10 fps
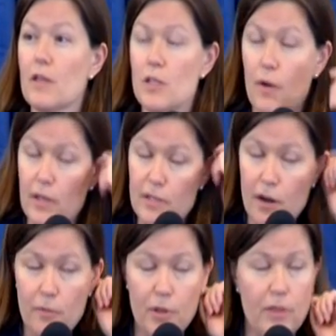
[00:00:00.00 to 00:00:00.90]
So I'll
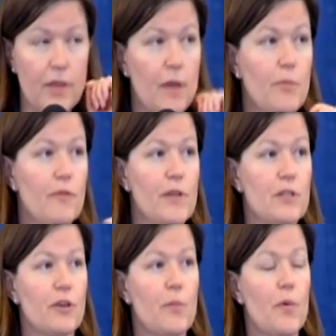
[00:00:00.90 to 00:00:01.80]
start with
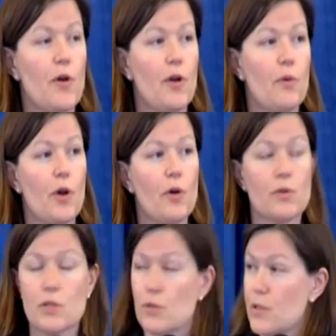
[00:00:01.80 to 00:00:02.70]
Professor Gabor
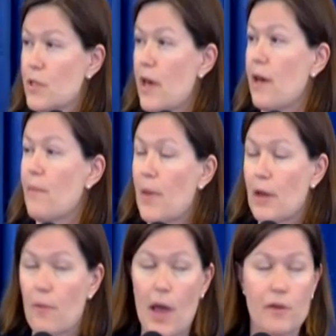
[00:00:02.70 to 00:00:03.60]
Aroz, who's
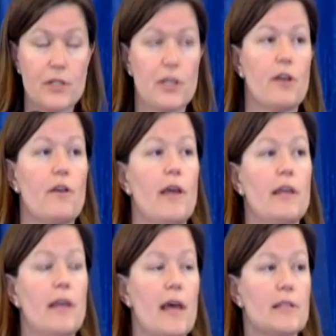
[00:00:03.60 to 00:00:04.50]
been around here, and
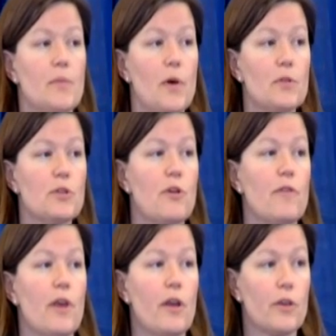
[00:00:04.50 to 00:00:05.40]
he has a poster over
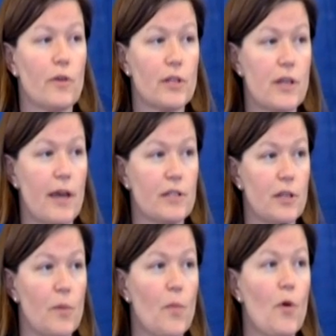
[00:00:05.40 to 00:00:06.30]
there. You can talk to
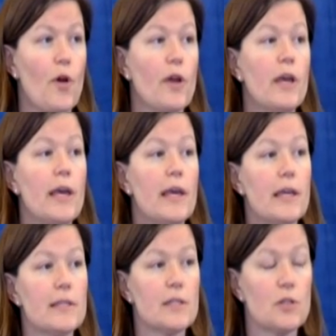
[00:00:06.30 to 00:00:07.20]
him more.
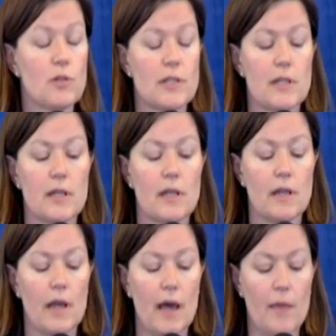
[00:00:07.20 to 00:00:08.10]
He's interested
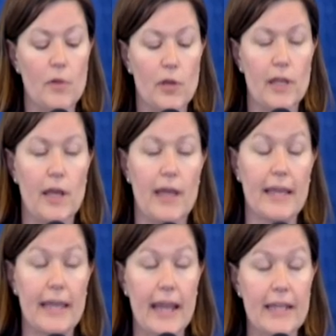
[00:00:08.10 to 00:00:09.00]
in looking at
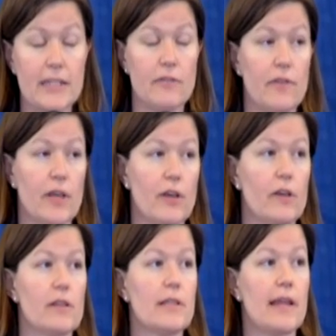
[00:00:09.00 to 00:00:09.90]
connected
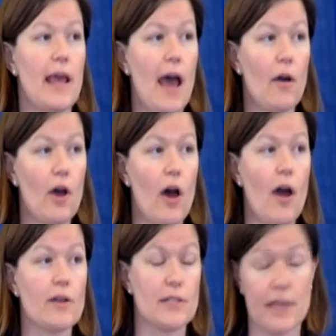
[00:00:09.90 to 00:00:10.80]
vehicles and how
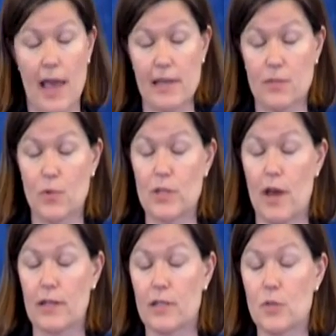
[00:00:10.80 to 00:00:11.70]
cars, as we
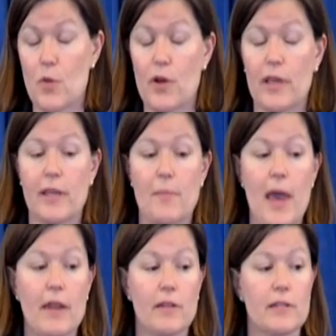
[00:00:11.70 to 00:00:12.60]
talked this morning in the
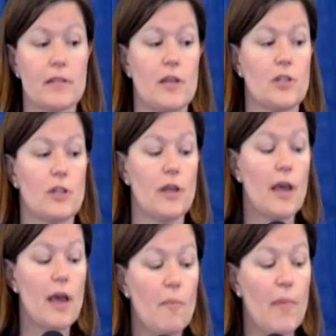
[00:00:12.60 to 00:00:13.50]
panel discussion,
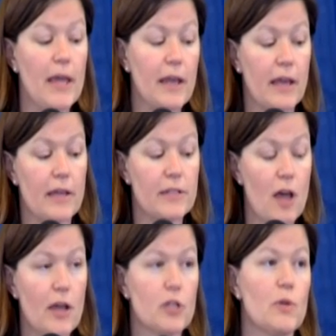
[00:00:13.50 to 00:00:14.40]
might
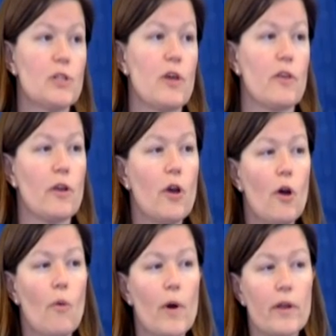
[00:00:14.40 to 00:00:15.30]
talk to each other.
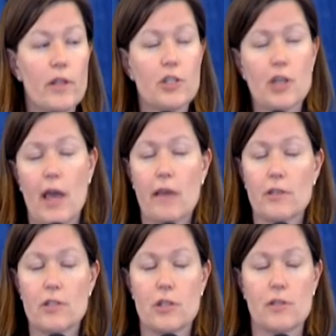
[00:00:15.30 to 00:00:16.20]
What are the
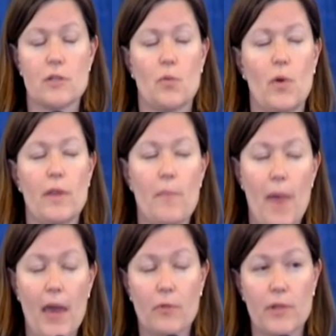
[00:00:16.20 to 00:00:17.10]
challenges when the
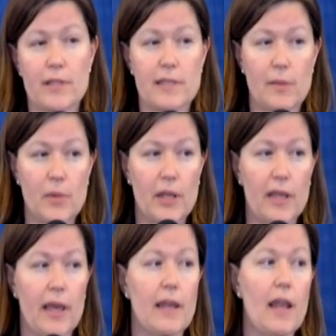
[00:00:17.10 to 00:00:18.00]
bandwidth is
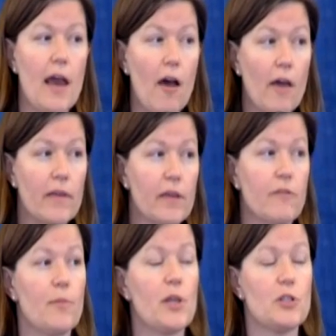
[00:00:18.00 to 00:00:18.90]
limited and not all the
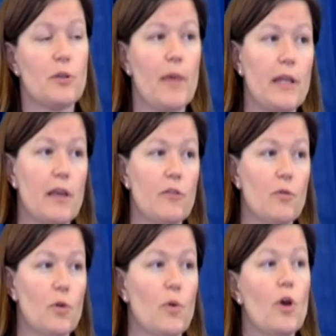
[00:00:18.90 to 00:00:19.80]
information might get
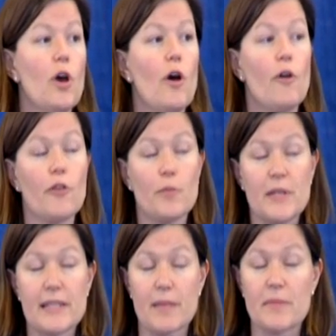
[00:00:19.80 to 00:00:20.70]
through? Or there'd
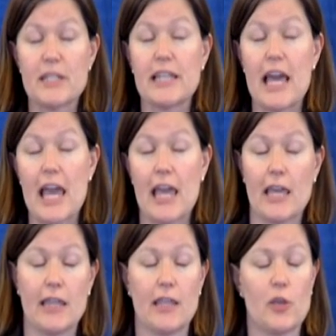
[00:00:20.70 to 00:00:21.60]
be some
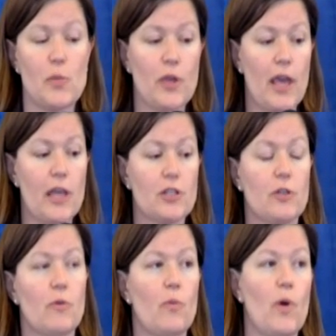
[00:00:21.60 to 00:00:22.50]
delay in the
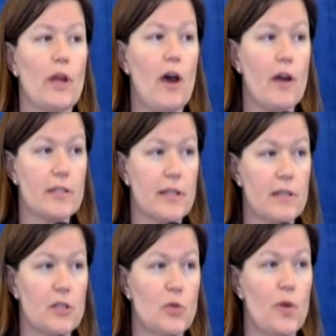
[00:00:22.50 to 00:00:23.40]
communication when one car
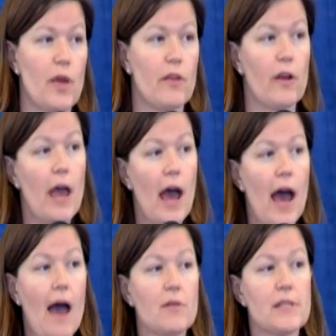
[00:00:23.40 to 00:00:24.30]
sends to another.
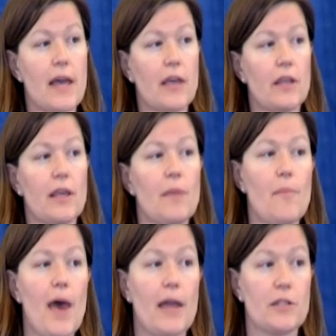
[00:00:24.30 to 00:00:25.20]
How is that going to
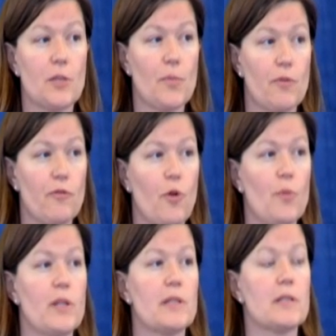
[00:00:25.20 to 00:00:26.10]
impact the
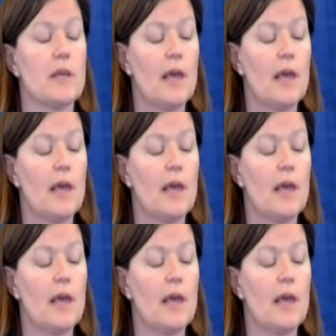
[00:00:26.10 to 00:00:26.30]
performance?